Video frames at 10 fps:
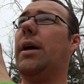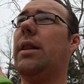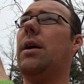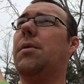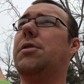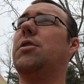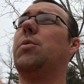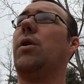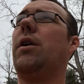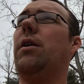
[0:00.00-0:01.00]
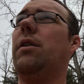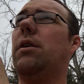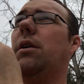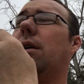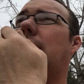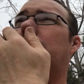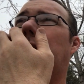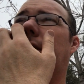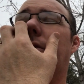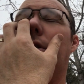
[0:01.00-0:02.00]
like there, I was just working on the
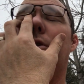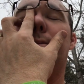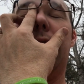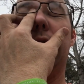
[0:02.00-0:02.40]
gable end for the hoop